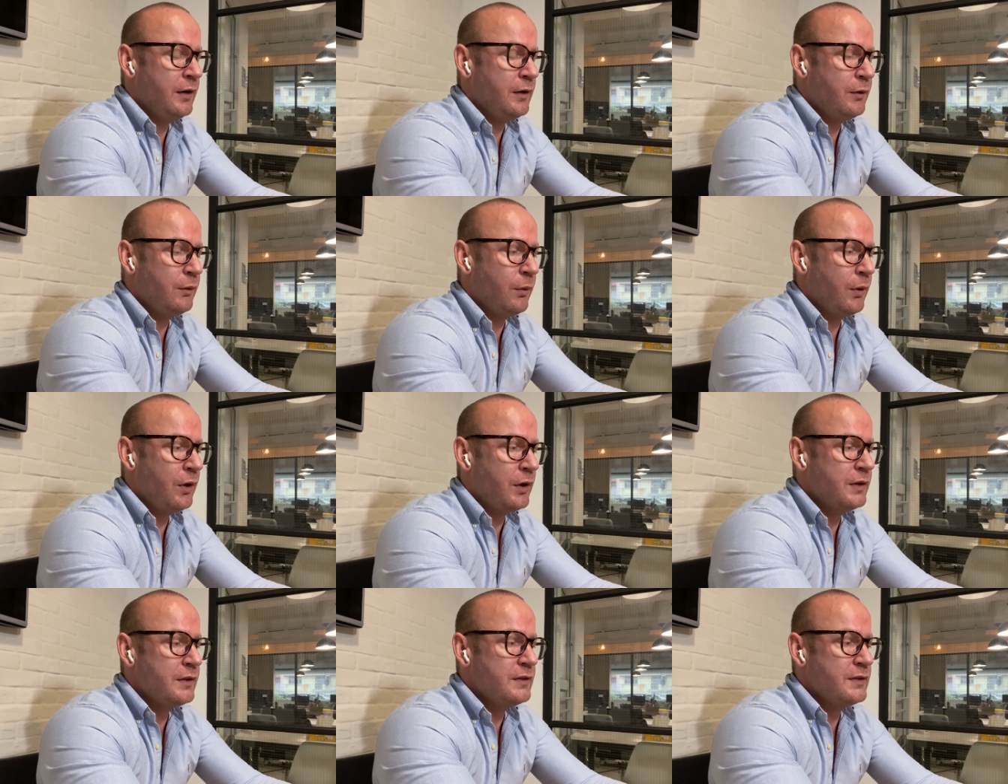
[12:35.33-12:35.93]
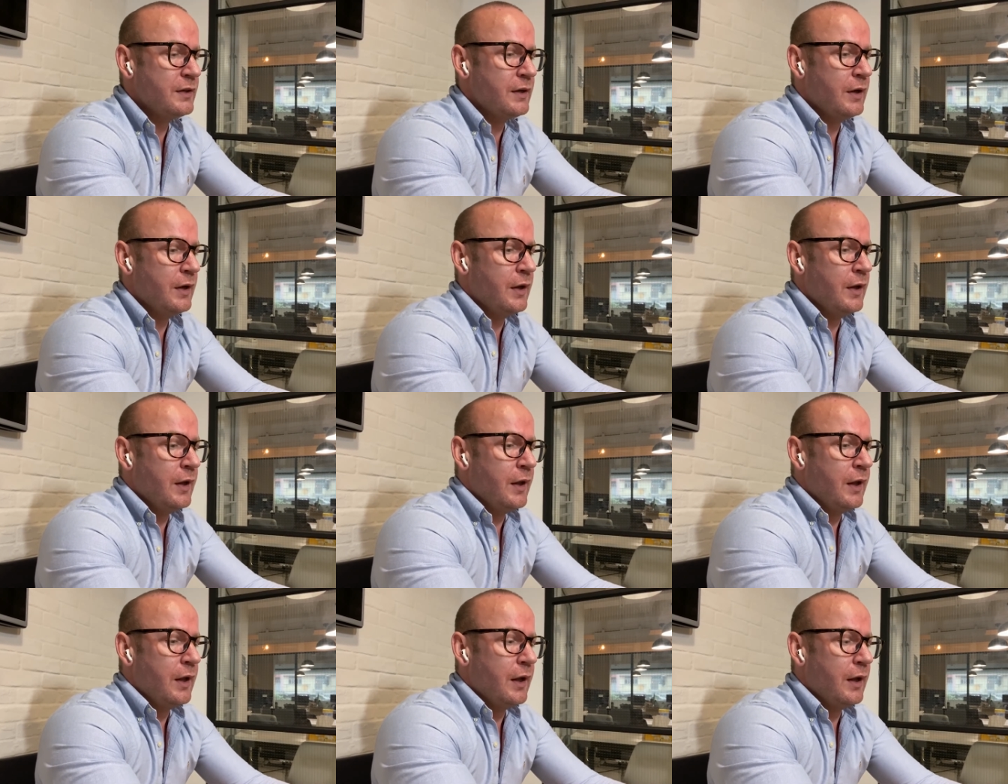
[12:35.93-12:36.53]
In other words,
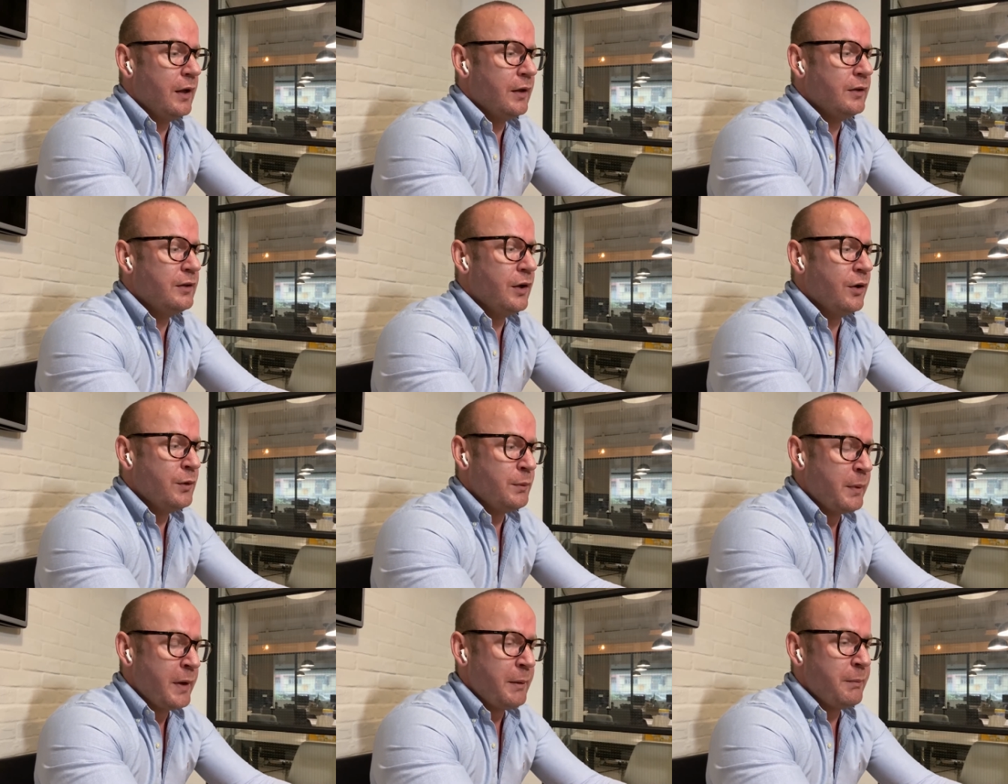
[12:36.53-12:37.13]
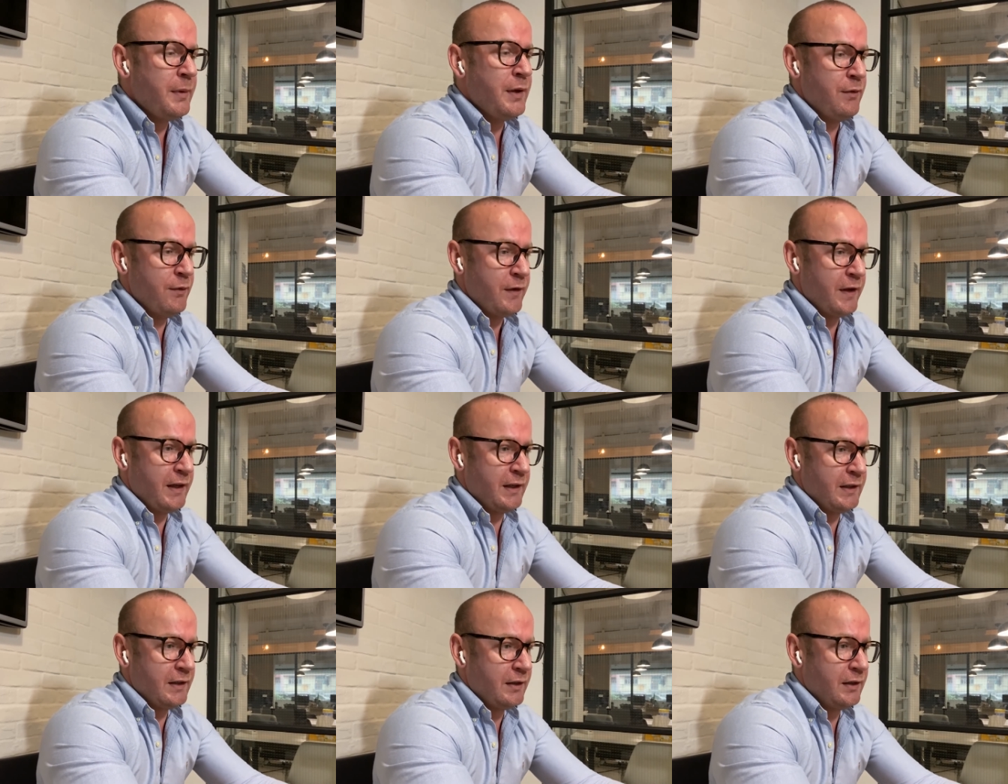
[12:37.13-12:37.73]
don't make me
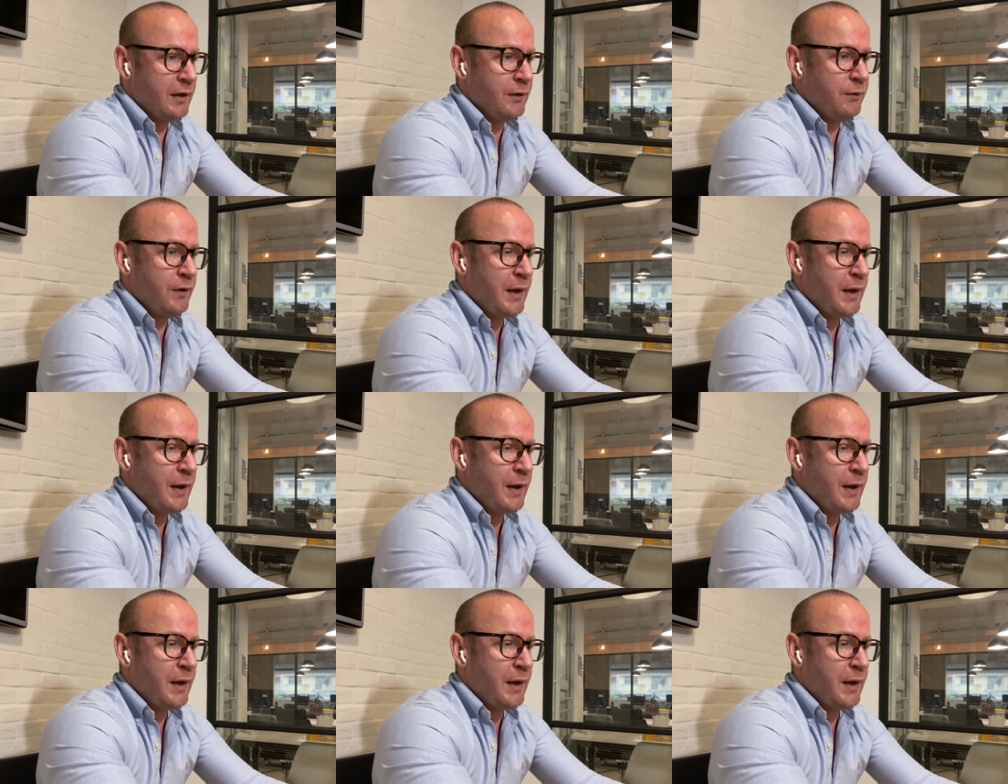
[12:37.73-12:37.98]
think.